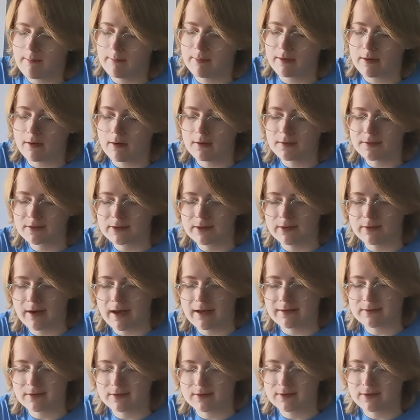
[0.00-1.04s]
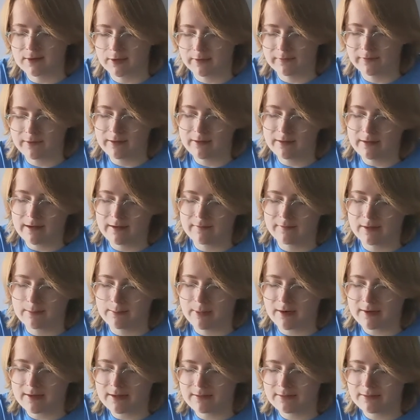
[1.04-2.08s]
But also, as a server, if the
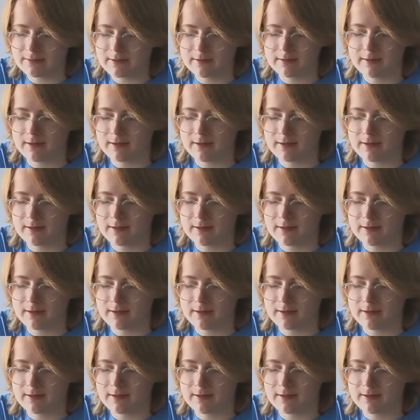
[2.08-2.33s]
bartenders